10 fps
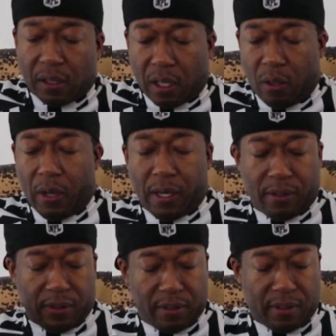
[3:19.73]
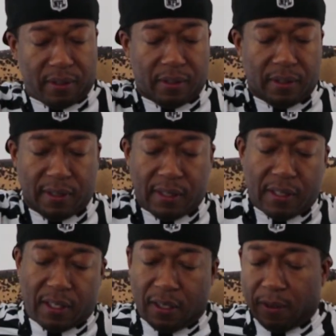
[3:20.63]
Oh wow.
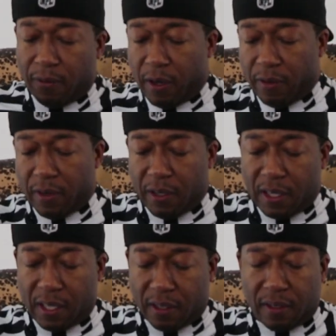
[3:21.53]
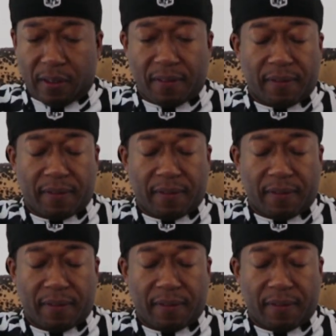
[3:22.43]
This is very nice.